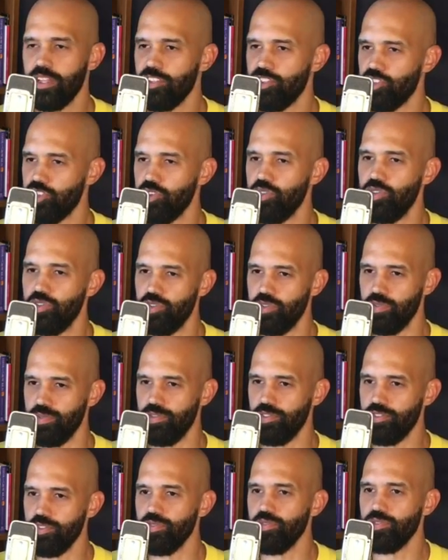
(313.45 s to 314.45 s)
Do doom
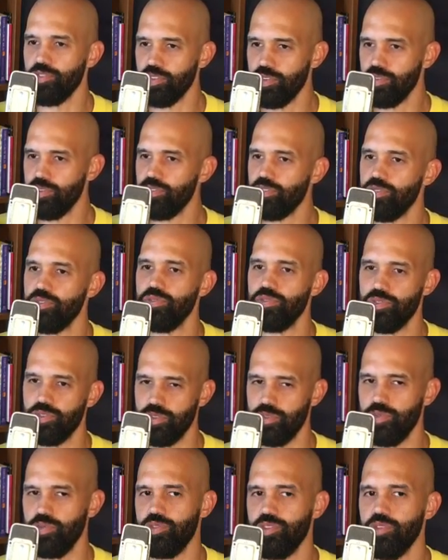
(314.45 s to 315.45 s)
doom doom doom
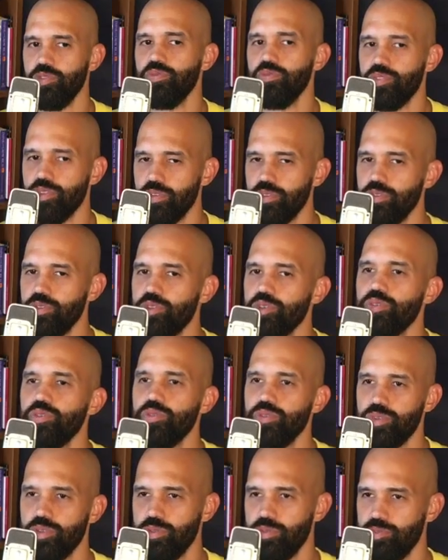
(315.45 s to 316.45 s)
doom doom doom
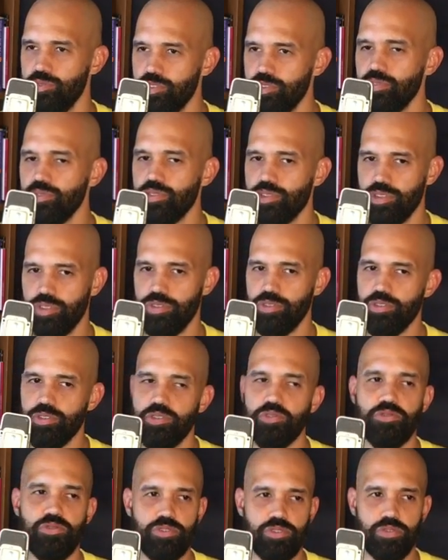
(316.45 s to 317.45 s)
doom doom doom doom
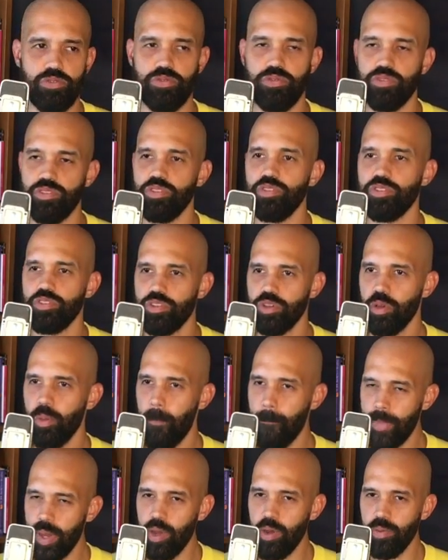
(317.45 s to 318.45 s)
doom doom doom
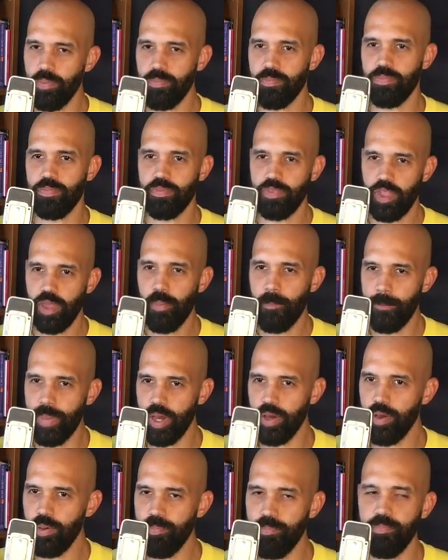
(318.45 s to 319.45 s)
boop
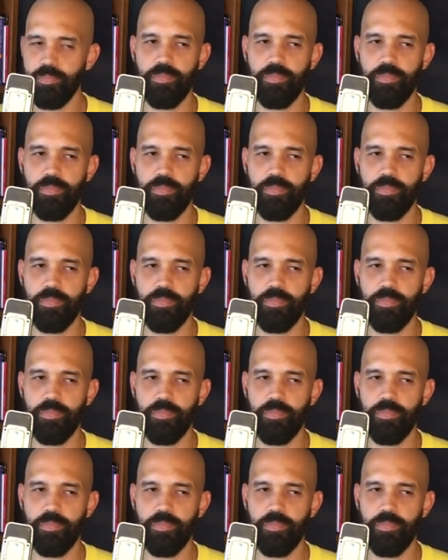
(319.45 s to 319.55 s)
boop